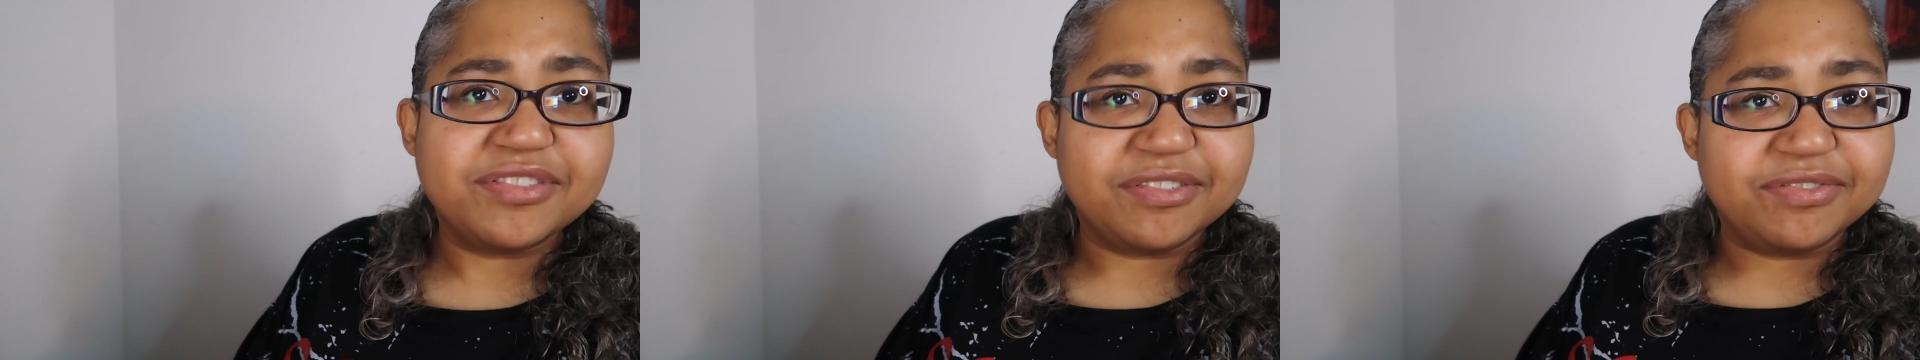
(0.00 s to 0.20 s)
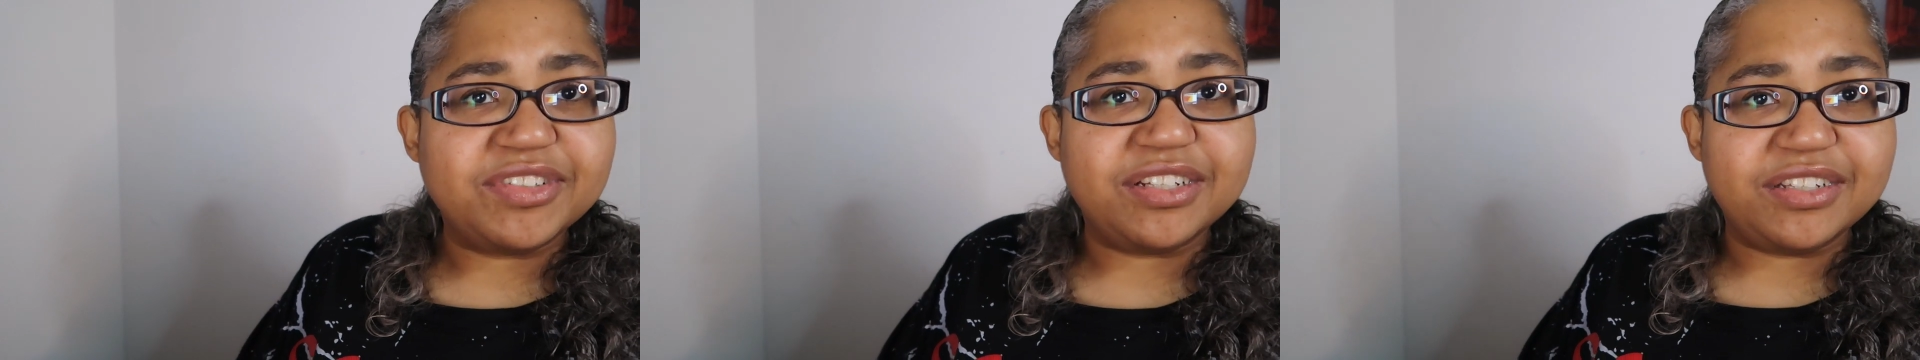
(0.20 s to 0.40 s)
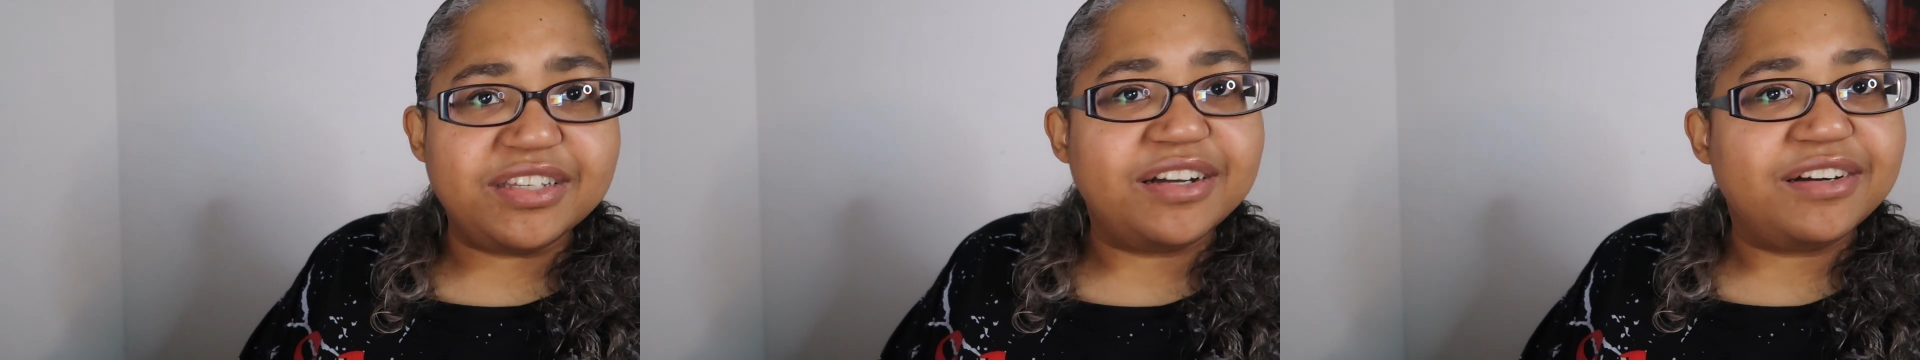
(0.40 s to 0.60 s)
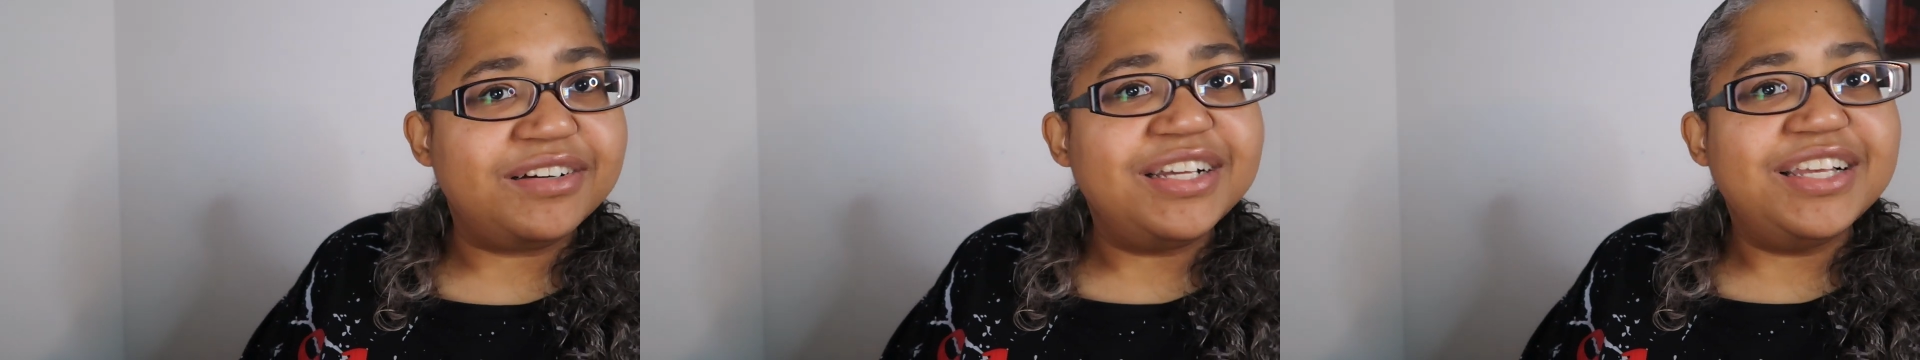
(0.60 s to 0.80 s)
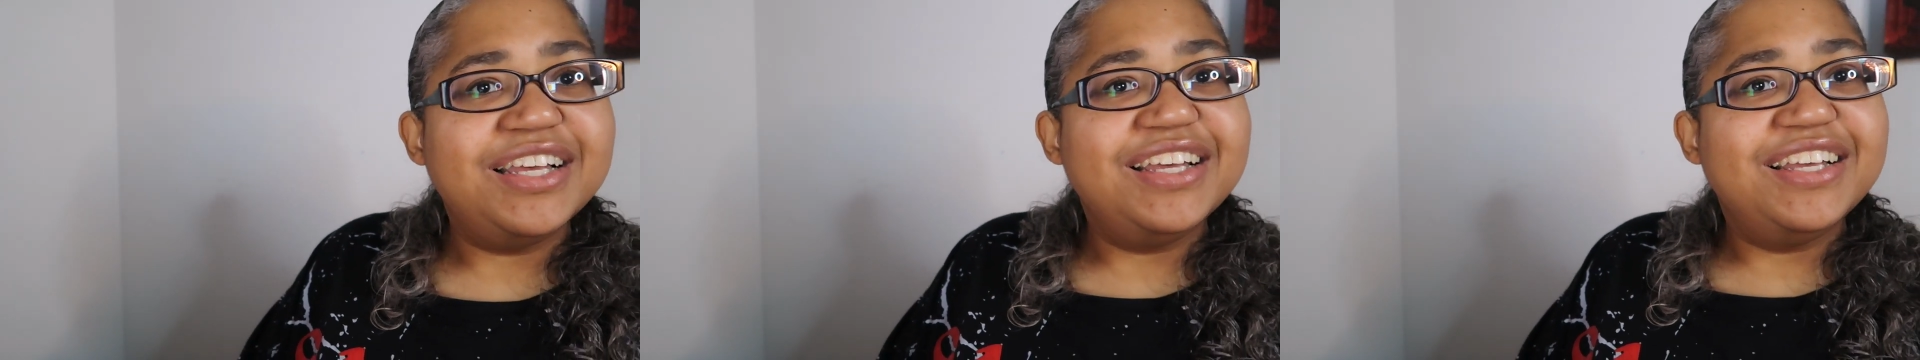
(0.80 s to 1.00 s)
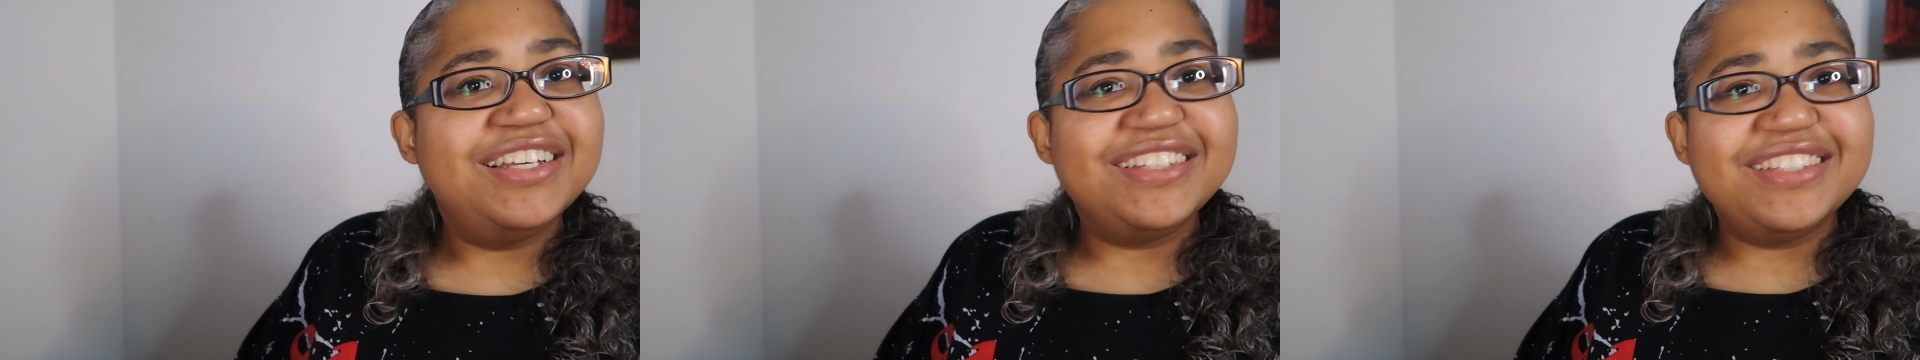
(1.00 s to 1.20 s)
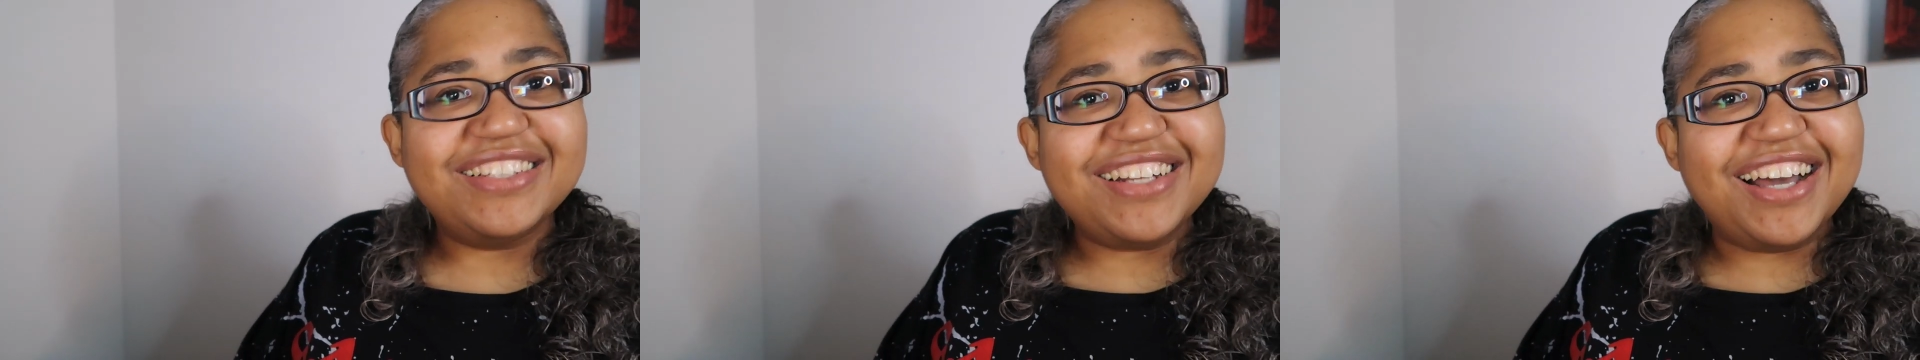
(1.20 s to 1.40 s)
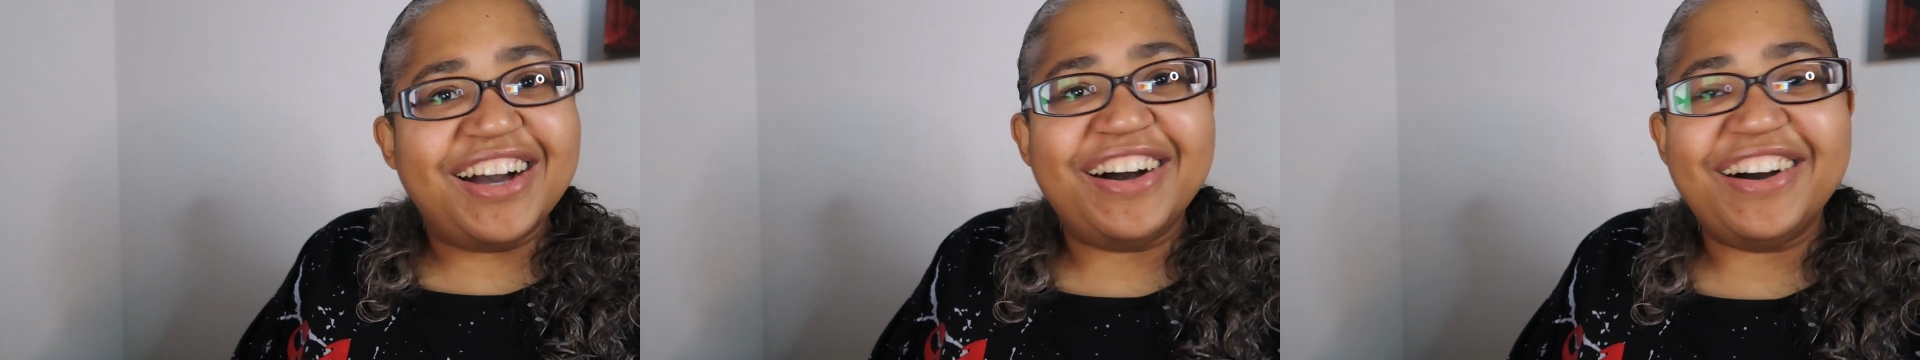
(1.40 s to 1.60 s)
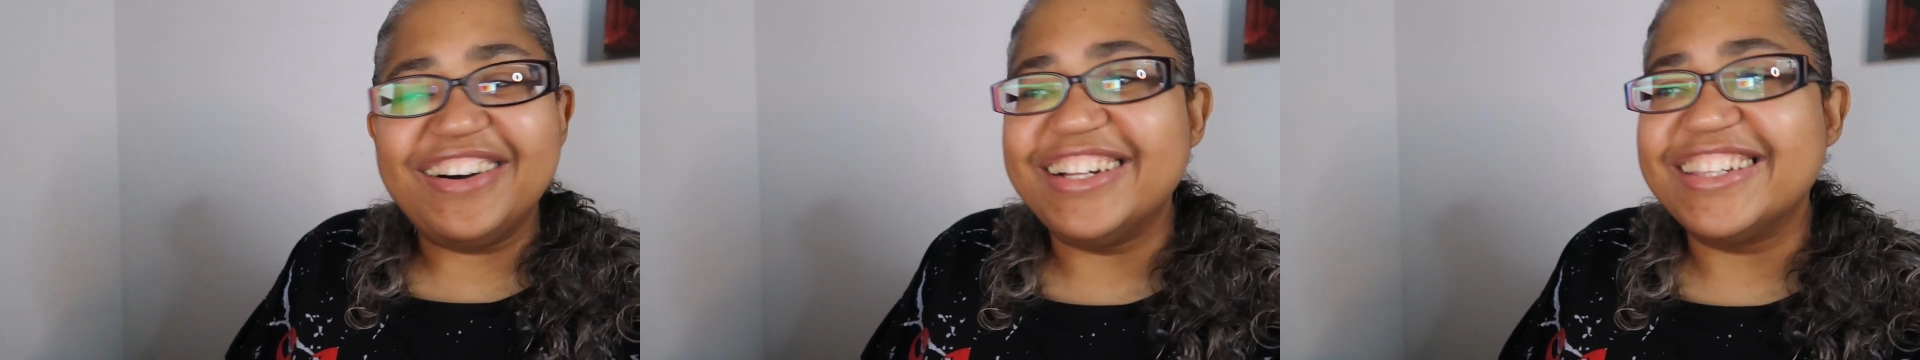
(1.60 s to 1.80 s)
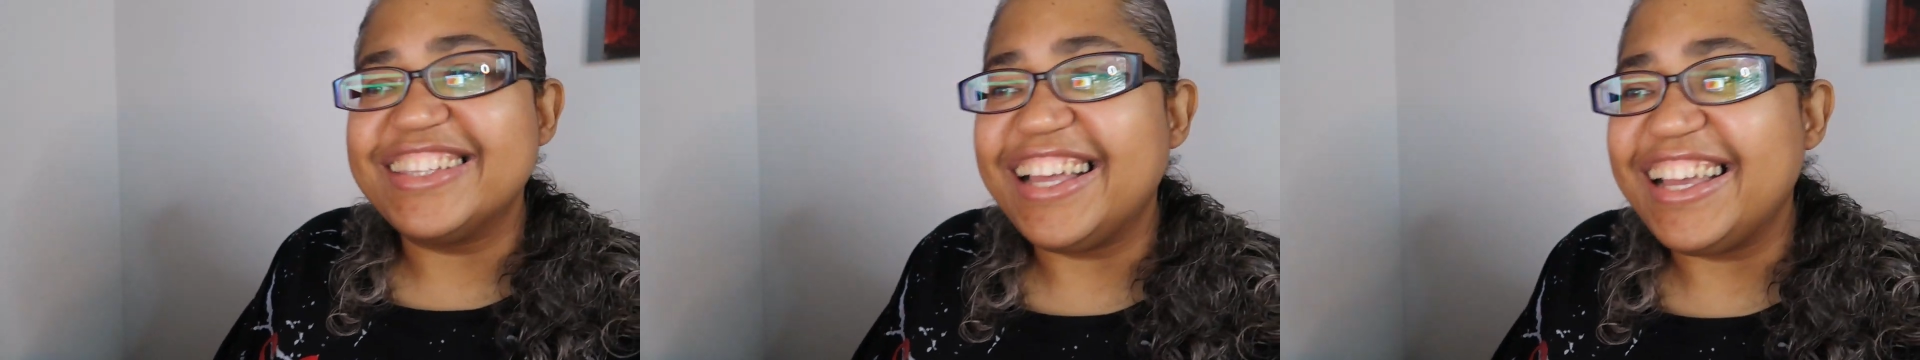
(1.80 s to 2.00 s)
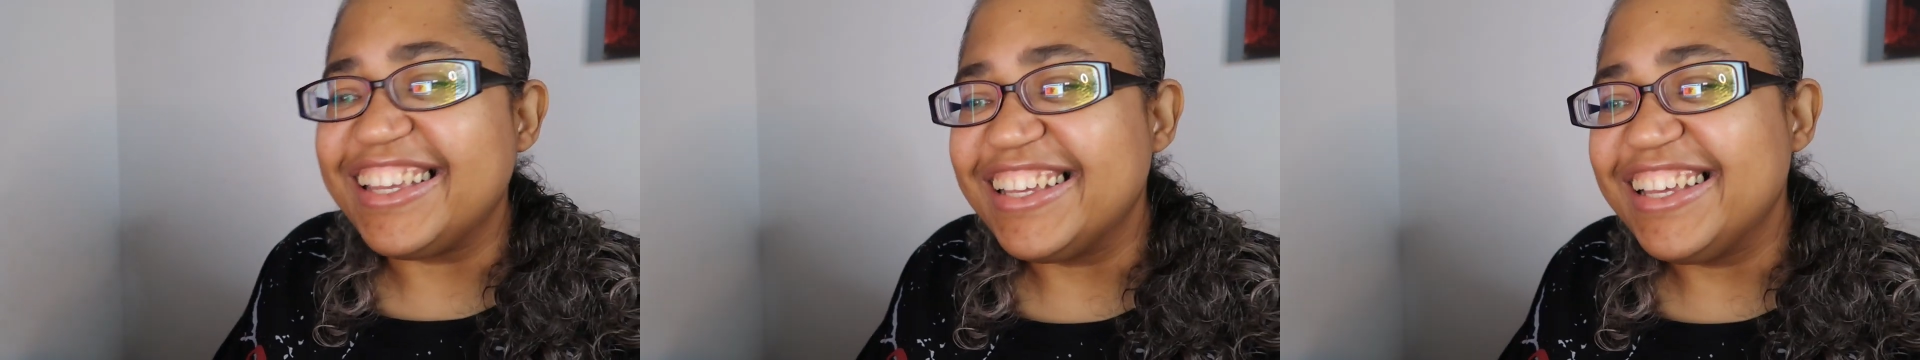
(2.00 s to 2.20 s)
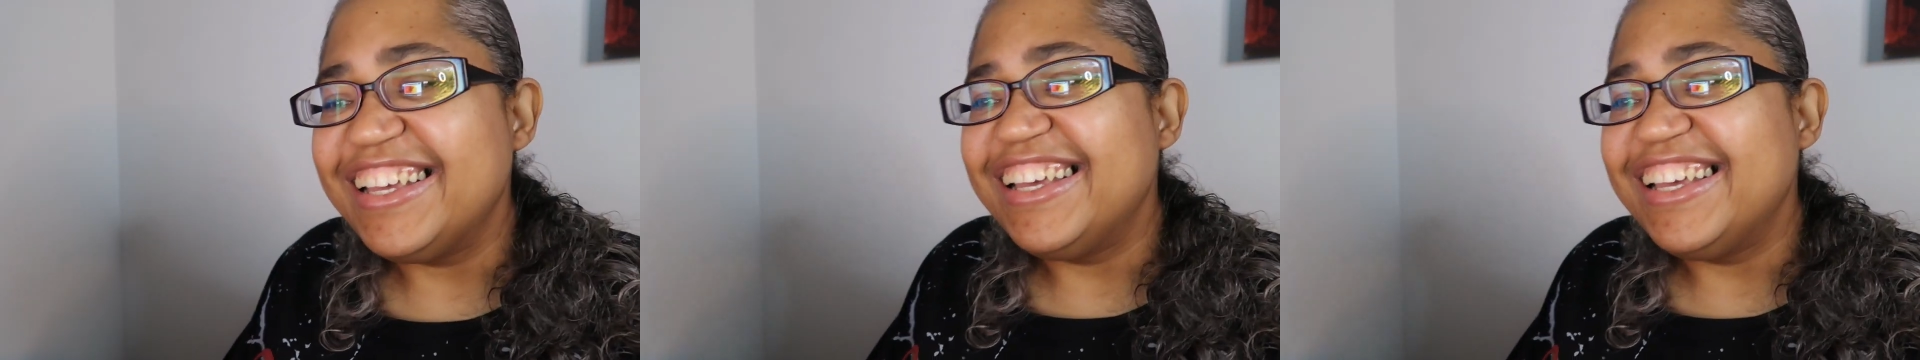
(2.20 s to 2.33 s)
the video. You know, like,